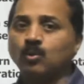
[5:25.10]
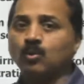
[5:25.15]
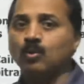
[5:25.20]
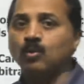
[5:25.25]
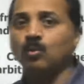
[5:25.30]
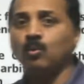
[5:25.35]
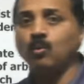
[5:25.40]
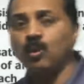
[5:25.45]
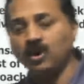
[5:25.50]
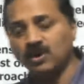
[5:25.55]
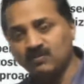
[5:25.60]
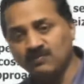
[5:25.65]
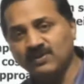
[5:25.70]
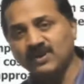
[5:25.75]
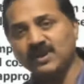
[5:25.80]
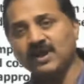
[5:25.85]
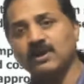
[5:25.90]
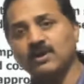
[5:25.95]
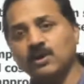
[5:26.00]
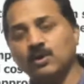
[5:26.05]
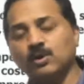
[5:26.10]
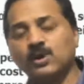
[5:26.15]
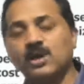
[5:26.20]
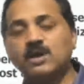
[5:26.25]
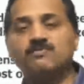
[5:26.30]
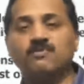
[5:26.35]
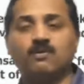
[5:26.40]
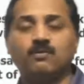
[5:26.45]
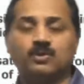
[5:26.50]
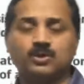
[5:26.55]
what we are looking
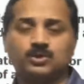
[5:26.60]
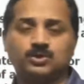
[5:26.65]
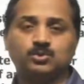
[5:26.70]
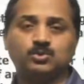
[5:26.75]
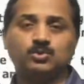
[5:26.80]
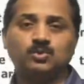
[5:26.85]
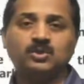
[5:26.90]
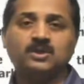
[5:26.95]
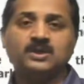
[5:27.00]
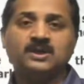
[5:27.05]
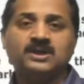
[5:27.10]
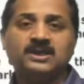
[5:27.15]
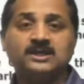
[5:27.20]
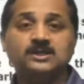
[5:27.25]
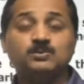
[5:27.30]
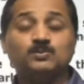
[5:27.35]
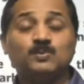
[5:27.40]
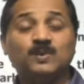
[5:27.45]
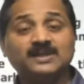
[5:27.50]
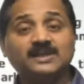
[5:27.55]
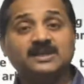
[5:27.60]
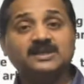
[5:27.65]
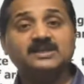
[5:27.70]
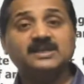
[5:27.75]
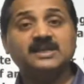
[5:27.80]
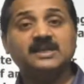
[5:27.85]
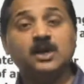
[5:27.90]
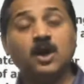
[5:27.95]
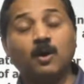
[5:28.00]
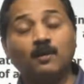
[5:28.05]
forward to is whether the
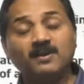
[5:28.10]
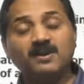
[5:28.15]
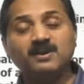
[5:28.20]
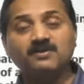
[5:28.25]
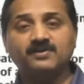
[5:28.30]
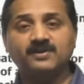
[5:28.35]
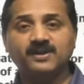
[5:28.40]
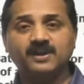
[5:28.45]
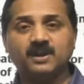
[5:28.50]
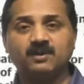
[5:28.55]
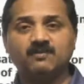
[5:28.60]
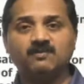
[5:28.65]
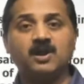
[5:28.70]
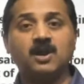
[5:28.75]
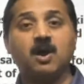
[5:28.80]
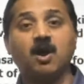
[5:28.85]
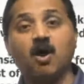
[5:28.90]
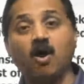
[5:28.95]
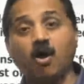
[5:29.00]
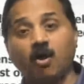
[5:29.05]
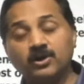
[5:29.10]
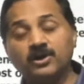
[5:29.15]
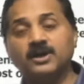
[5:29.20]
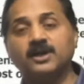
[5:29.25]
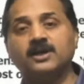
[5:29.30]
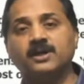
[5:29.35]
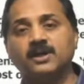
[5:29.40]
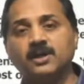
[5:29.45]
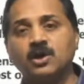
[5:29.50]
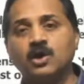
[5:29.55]
government of India will
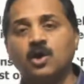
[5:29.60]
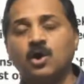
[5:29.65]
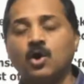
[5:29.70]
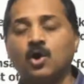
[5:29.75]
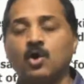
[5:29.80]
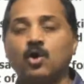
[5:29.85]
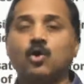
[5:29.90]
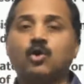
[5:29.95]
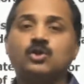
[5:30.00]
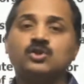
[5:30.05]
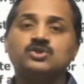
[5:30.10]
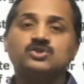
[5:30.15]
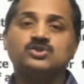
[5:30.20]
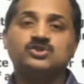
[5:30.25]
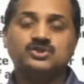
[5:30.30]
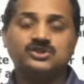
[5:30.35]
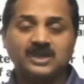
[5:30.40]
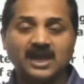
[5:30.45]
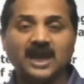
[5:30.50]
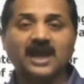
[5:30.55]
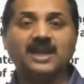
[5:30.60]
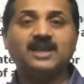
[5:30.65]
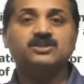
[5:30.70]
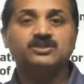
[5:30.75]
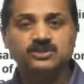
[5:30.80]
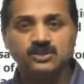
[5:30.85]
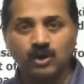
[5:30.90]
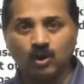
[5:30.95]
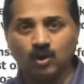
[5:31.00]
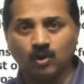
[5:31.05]
honor or challenge
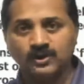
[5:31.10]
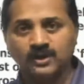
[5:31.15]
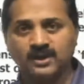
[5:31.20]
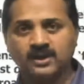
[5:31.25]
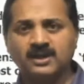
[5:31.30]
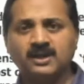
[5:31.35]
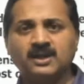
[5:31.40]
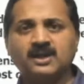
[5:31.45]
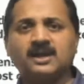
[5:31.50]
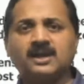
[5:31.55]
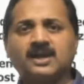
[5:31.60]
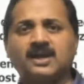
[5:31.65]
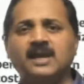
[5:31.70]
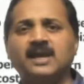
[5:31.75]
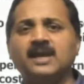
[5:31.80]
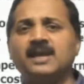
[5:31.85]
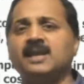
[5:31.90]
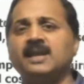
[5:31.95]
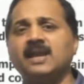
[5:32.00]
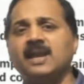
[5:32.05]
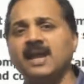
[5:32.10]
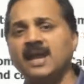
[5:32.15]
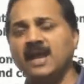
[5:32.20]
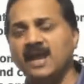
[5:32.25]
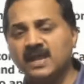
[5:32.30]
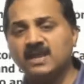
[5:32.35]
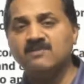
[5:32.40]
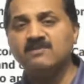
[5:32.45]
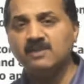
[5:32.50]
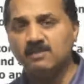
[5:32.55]
the order in
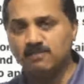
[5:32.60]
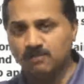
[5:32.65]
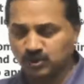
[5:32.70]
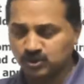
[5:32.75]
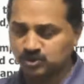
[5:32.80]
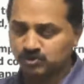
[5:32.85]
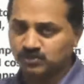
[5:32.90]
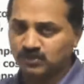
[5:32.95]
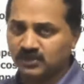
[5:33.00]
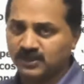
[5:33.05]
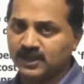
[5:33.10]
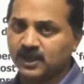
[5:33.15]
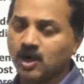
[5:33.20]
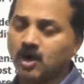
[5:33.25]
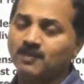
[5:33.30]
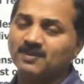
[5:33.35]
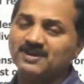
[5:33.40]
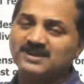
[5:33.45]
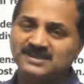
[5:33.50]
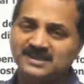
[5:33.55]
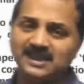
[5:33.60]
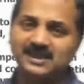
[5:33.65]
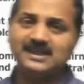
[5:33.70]
any way possible. The government said